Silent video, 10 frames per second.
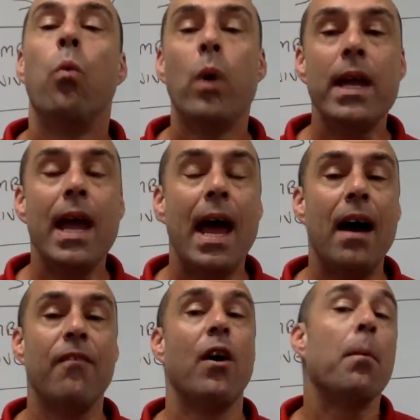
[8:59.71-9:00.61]
We
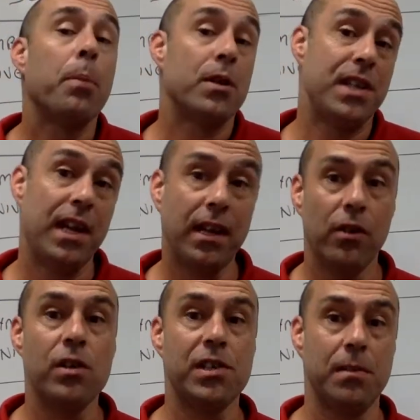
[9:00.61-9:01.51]
have a
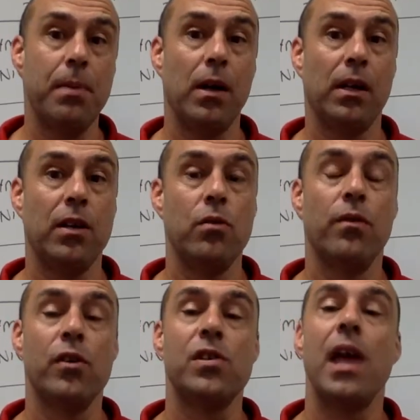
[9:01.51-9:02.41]
particular symbolic
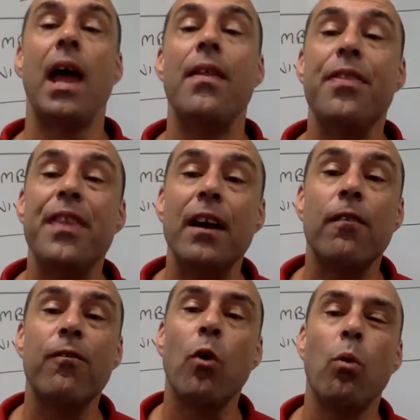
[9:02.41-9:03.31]
universe, and
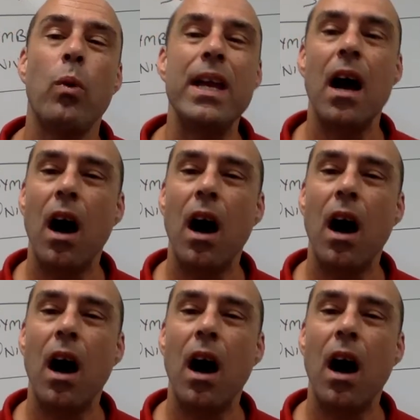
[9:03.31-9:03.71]
therefore we